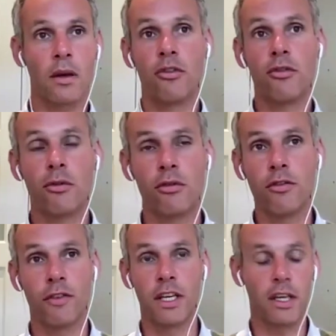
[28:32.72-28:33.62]
I'm just
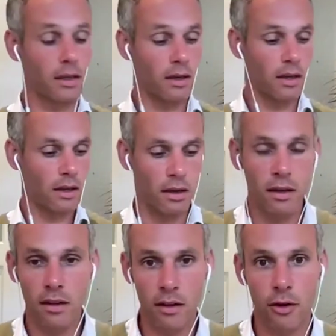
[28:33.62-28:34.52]
also thinking, and
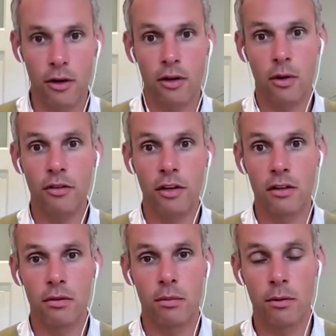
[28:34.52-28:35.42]
your question
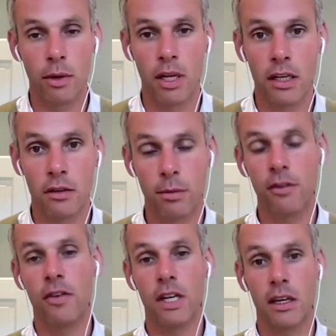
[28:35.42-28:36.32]
is related
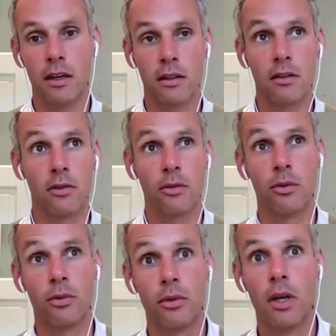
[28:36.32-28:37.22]
specifically
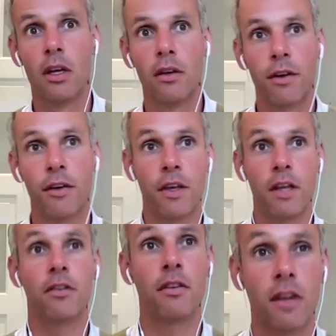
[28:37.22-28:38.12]
onto
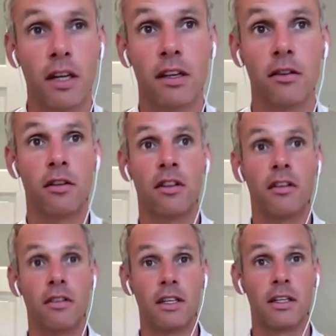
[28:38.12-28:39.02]
verification and validation
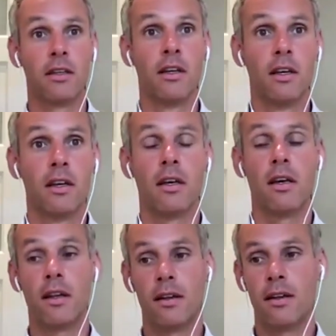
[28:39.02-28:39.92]
testing.
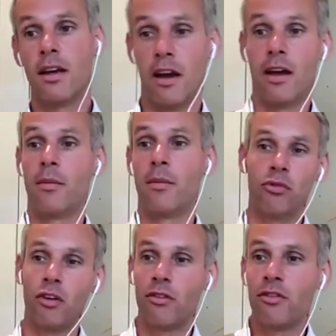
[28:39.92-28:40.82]
And I'm
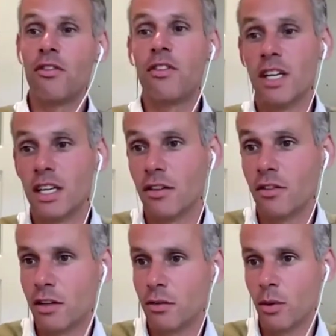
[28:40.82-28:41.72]
also seeing in the
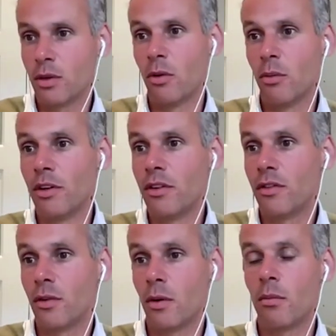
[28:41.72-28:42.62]
chat one
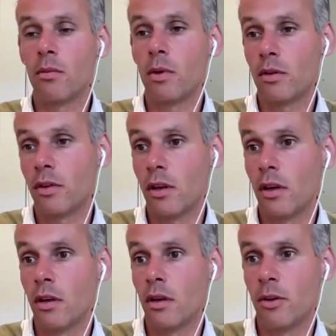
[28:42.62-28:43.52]
comment from one of
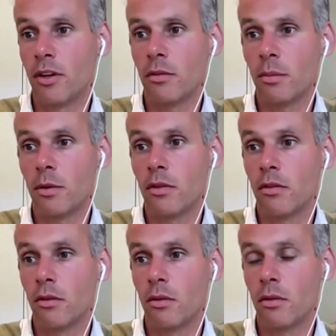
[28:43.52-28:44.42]
the
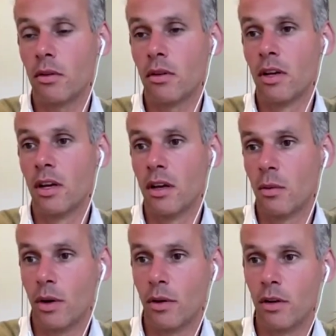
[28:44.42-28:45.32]
participants on
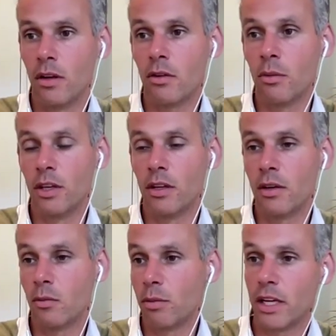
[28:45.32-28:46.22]
whether it could be
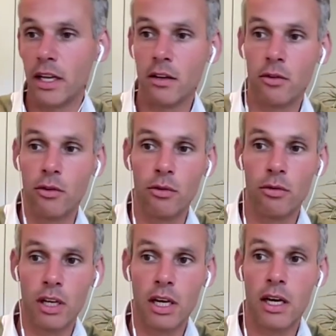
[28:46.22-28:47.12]
complicated to
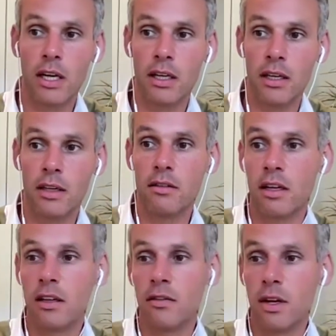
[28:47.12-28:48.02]
use AI in
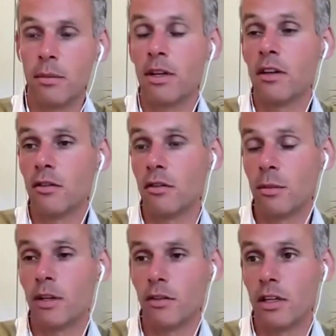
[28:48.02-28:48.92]
design and development. And
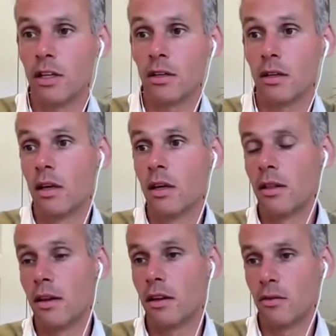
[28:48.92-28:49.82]
she's mentioning
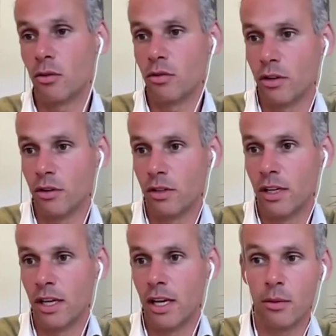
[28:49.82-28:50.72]
that it's also used
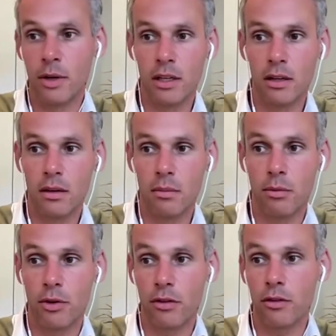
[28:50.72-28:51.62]
today already in the
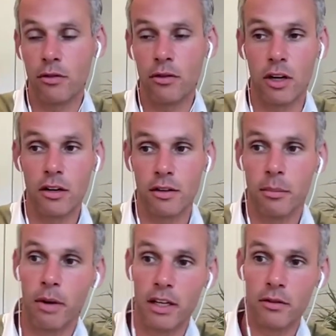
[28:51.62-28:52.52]
production of cars
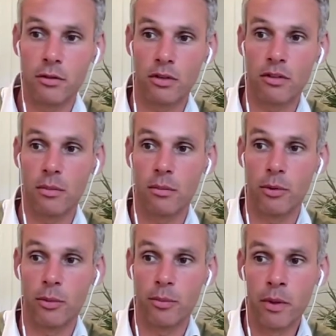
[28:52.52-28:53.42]
and planes, for
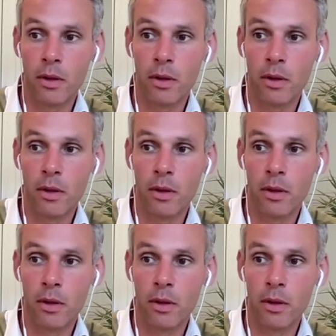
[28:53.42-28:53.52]
example.